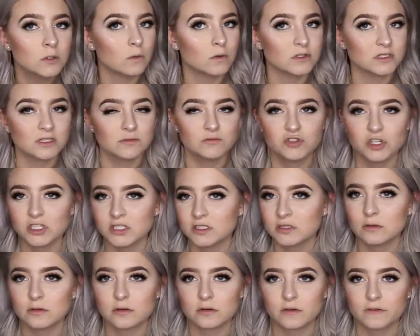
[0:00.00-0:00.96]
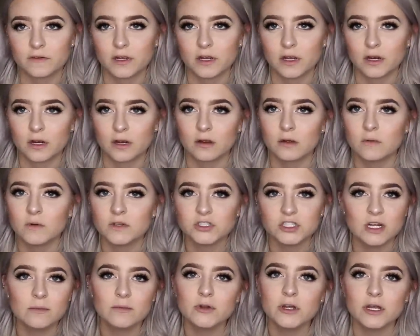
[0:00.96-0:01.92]
or some trusted older figure, what
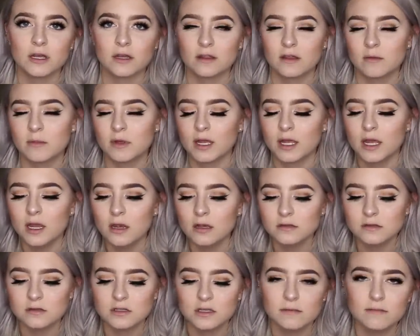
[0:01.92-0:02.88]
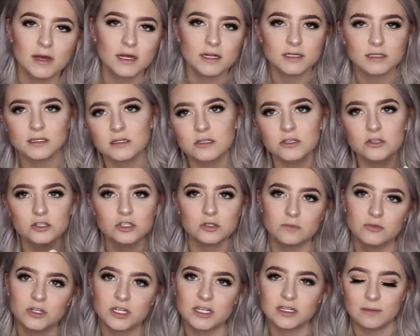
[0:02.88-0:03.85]
should I bring? And they'd be like, here's some medicine that you should
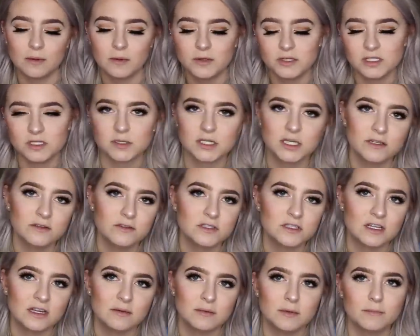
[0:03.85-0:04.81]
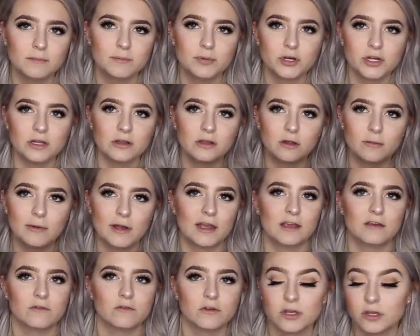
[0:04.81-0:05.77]
bring. And probably just give you some and put it in a little
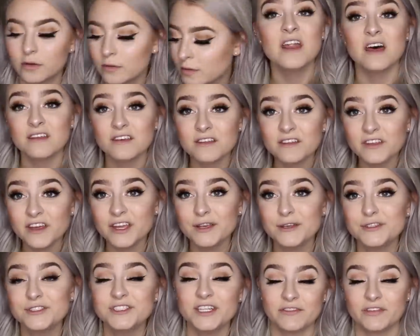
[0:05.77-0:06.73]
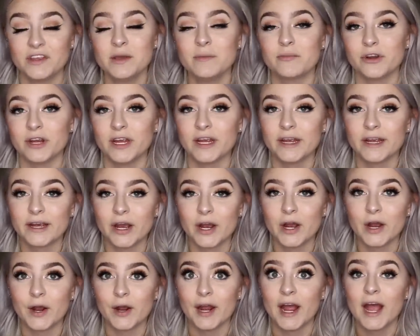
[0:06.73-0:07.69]
baggie for you. Another thing you should definitely bring
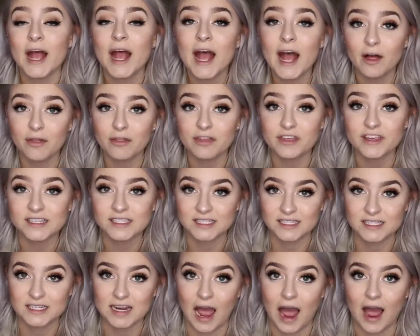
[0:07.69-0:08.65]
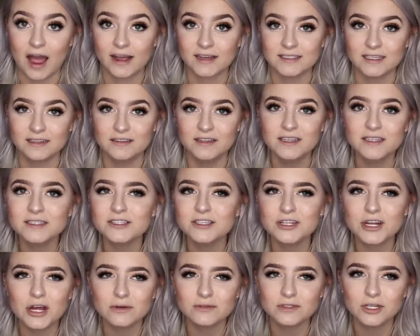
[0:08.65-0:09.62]
are healthy snacks. And this,
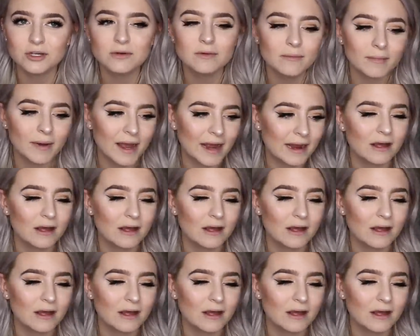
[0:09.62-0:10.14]
you know, don't buy